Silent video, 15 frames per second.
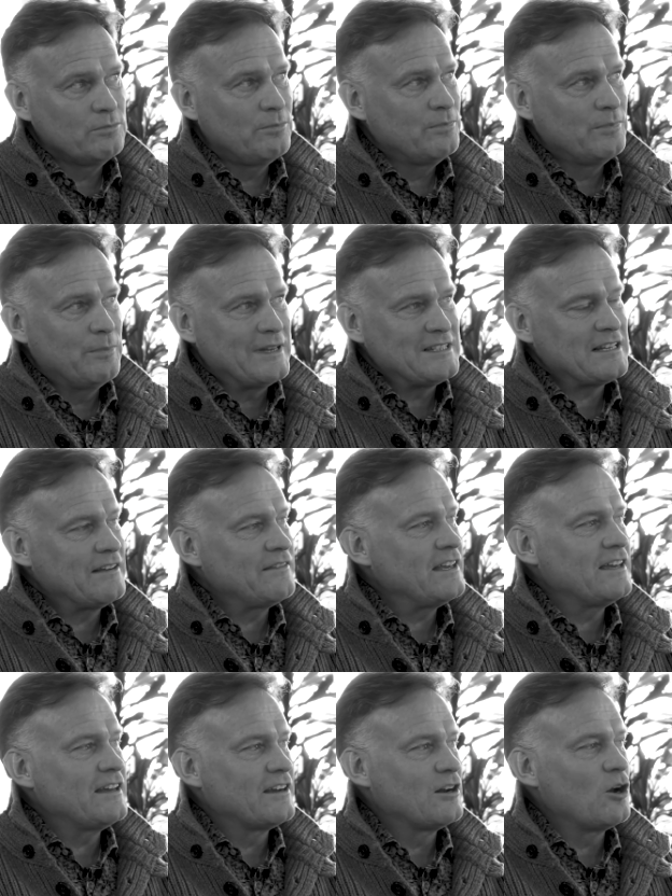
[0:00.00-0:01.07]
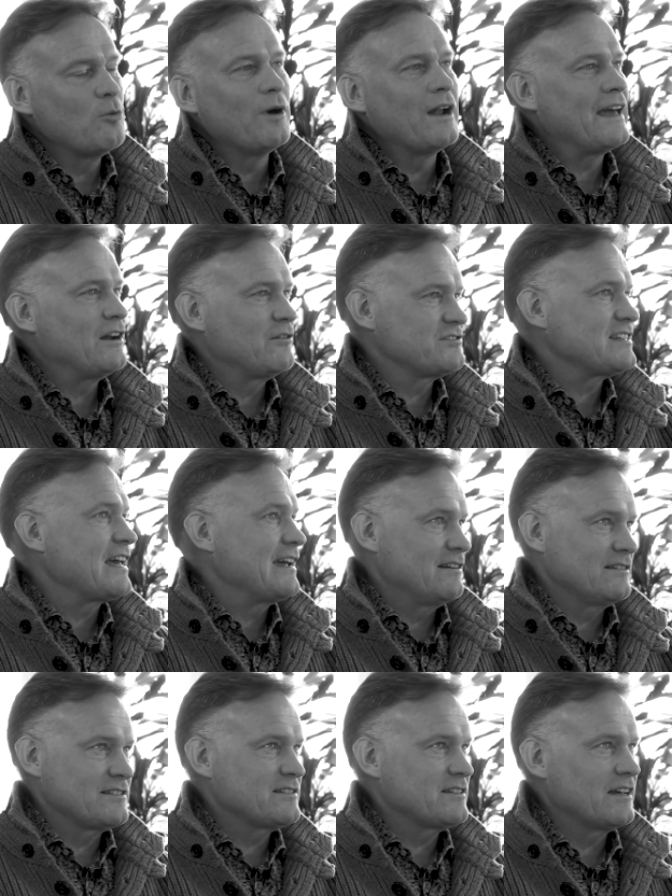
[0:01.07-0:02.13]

basically the global head of sales.